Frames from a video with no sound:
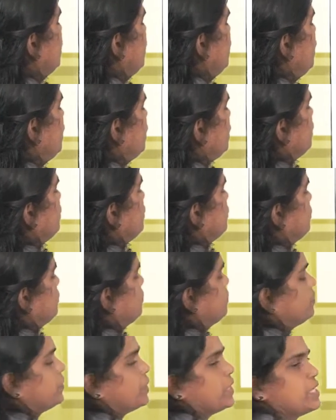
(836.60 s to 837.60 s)
E.
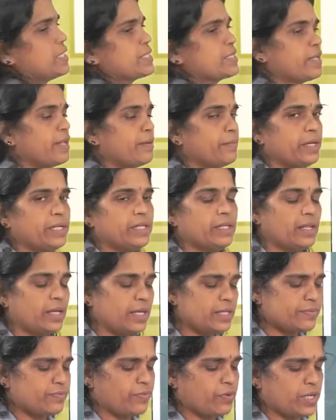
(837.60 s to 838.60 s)

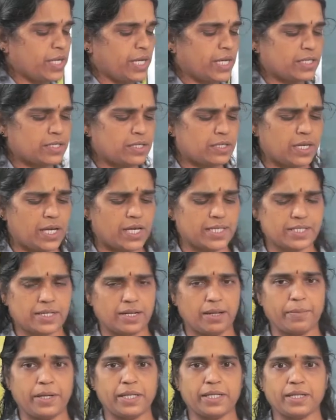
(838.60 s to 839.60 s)
Exclamatories for
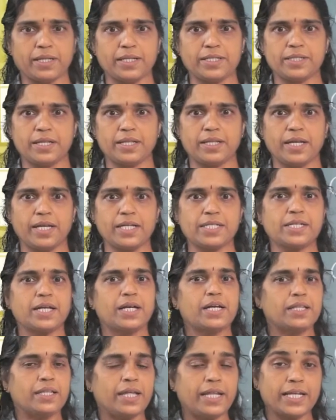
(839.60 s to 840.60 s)
exclamatory sentence.
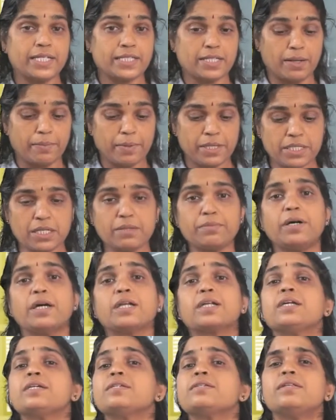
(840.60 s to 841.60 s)
Then exclamation
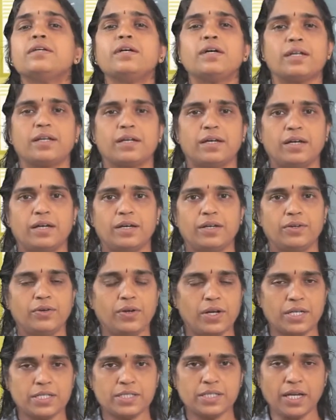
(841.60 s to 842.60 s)
mark is there. You
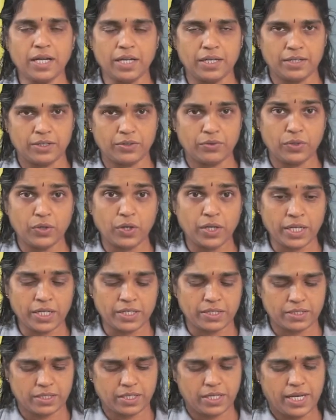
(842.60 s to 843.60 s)
understand? You note
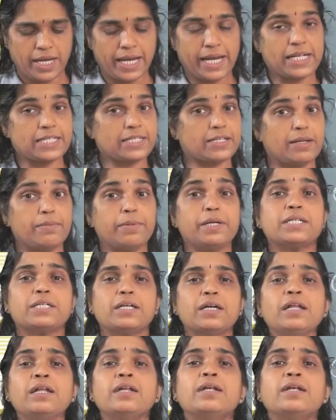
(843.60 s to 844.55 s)
it? Exclamation